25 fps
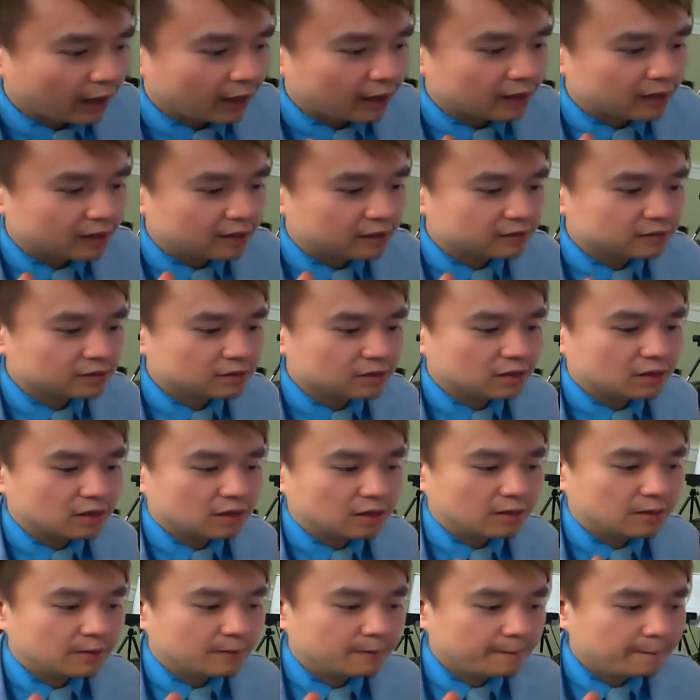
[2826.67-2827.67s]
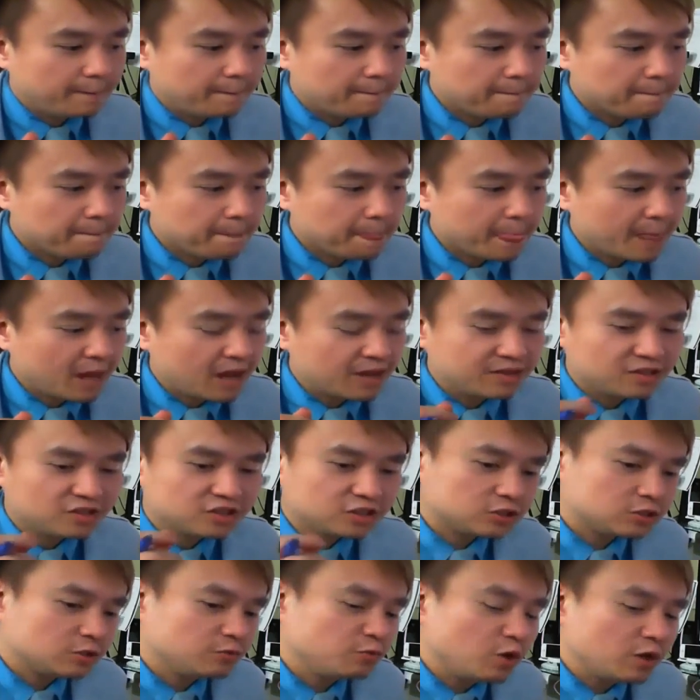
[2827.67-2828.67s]
And um, I
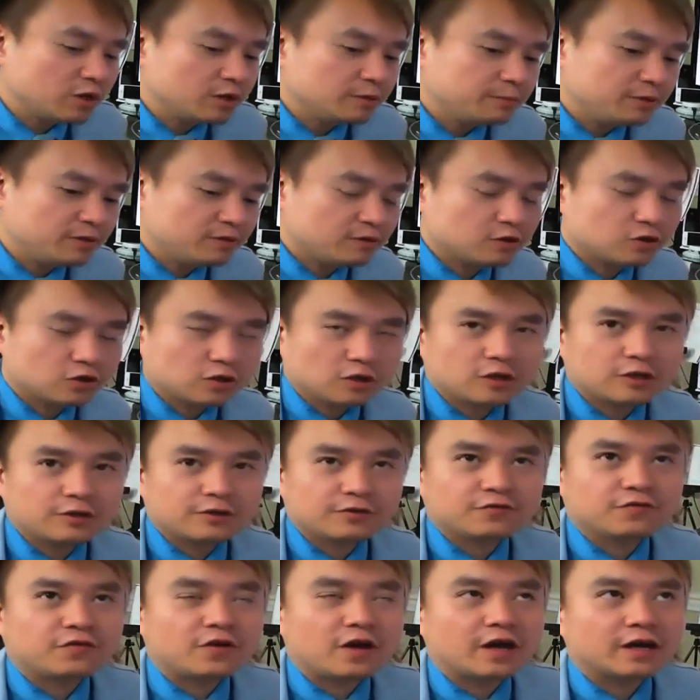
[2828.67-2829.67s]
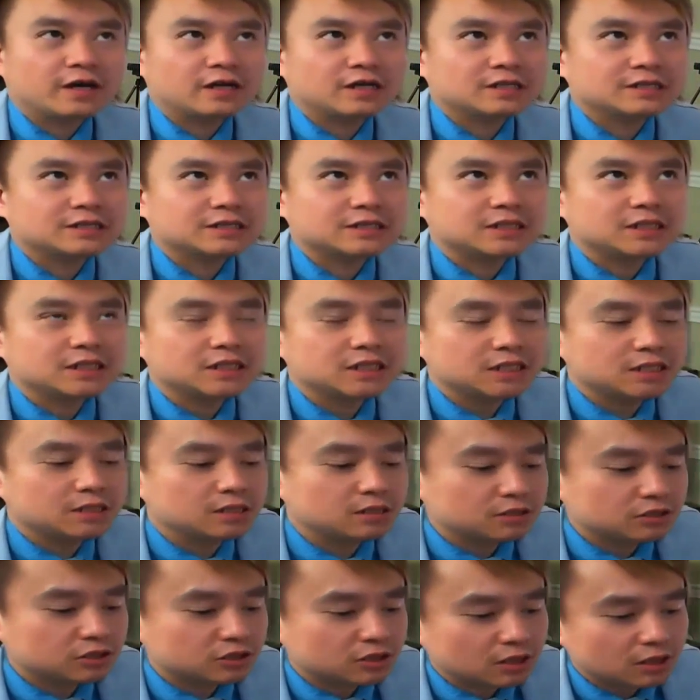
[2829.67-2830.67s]
just want to be clarified. This
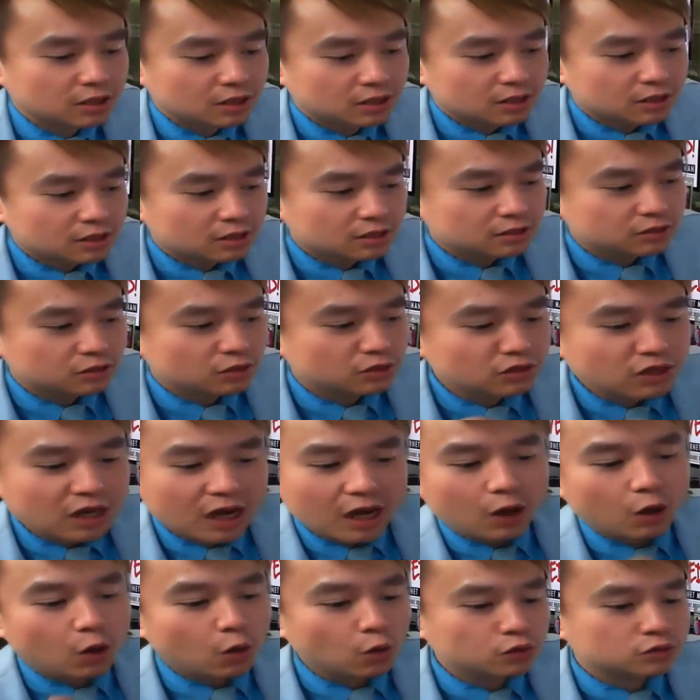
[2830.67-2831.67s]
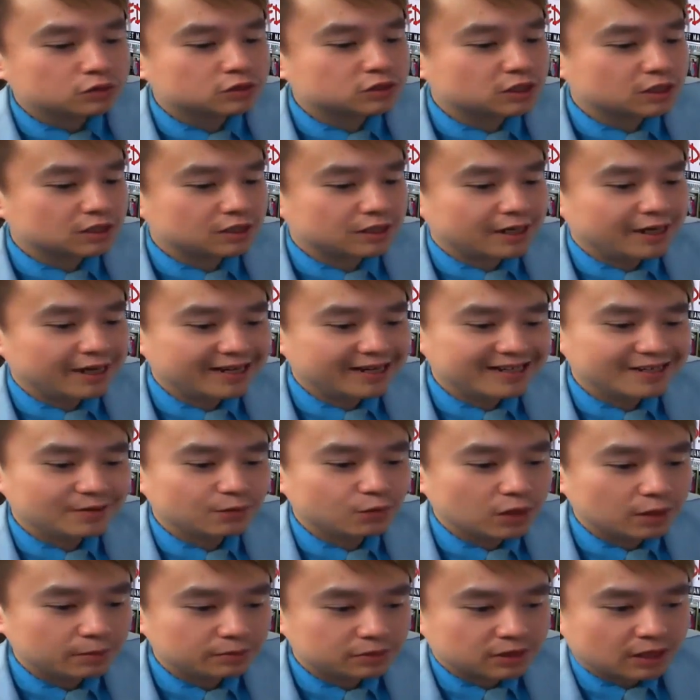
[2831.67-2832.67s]
is you're not hosting any
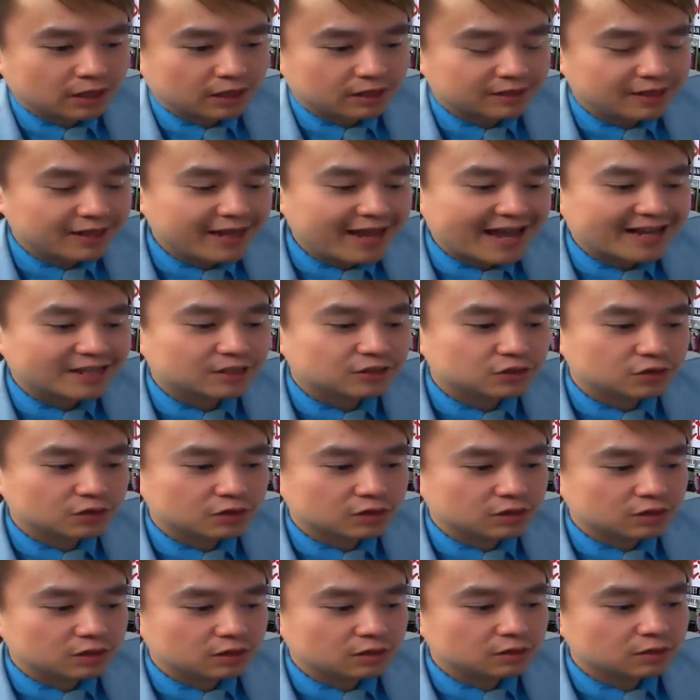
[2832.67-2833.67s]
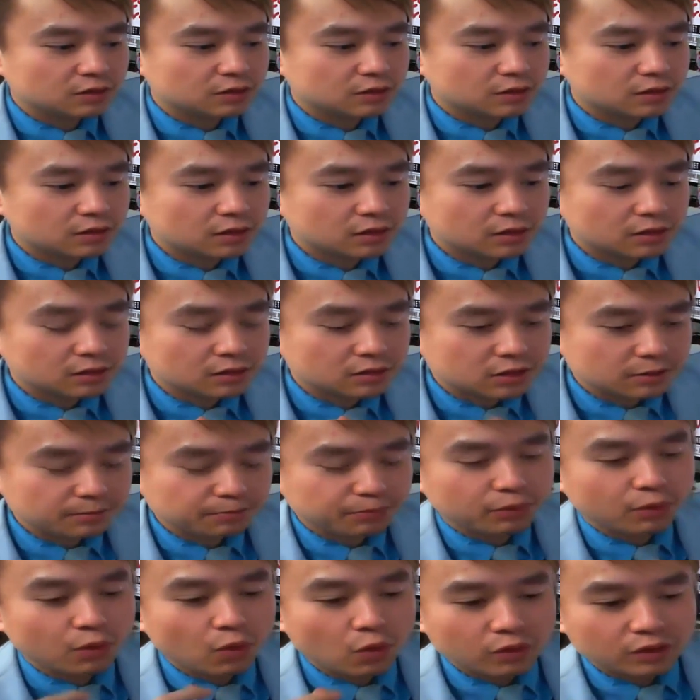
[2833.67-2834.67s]
website. They actually
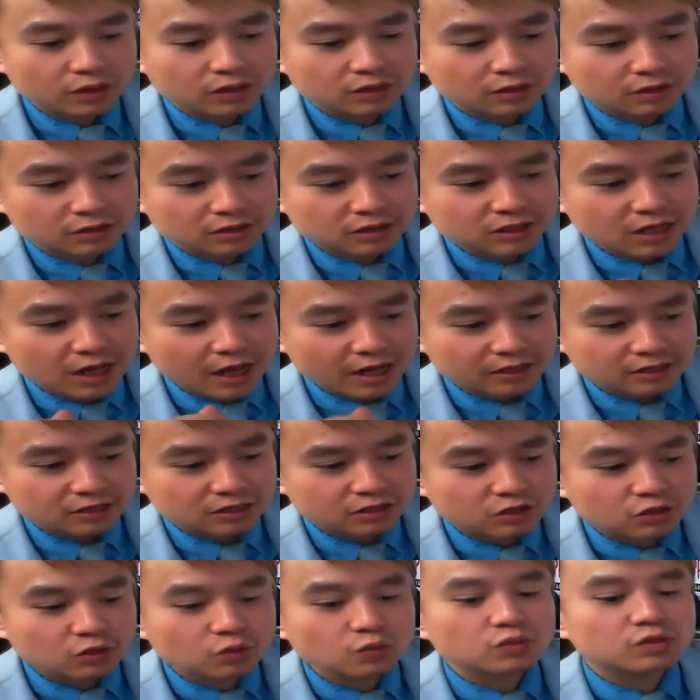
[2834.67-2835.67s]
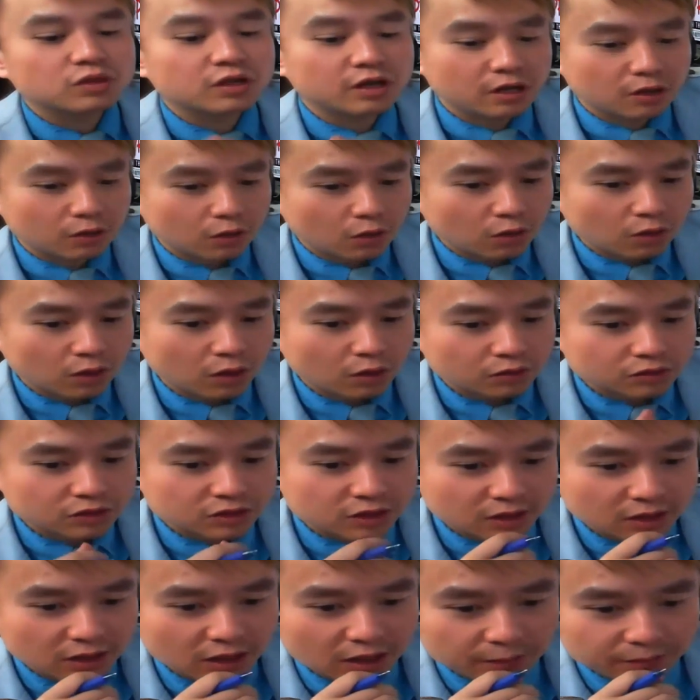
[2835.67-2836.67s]
deploy the sites to their own
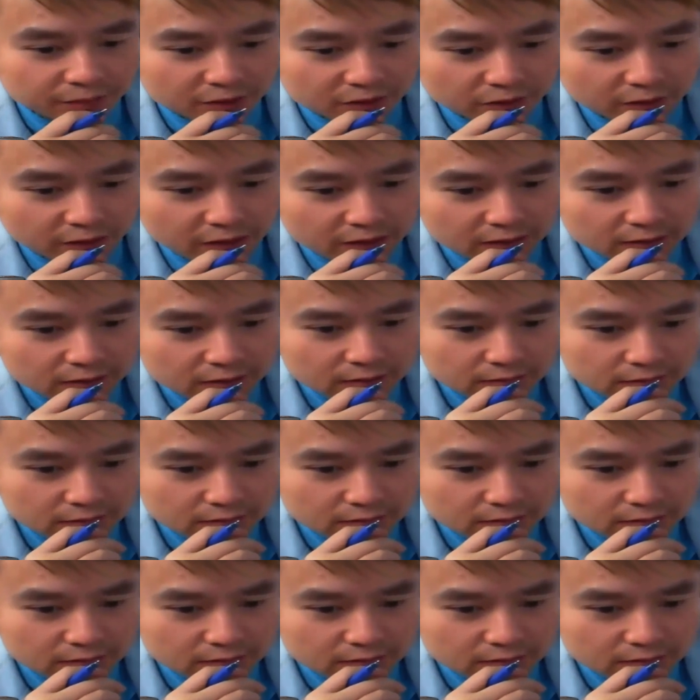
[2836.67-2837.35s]
hosting company, right?